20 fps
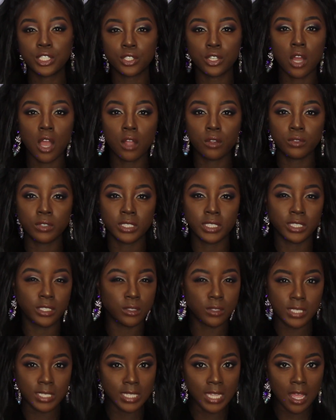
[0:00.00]
you're not really
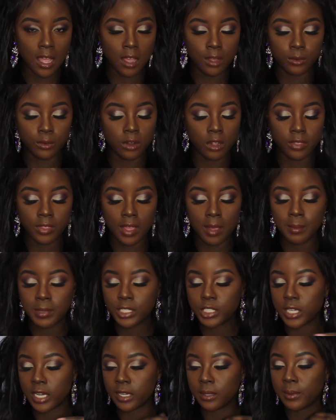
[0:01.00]
losing that out that
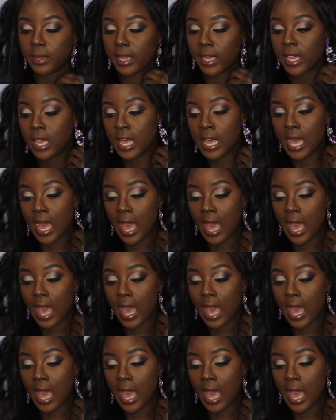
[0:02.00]
much anyway.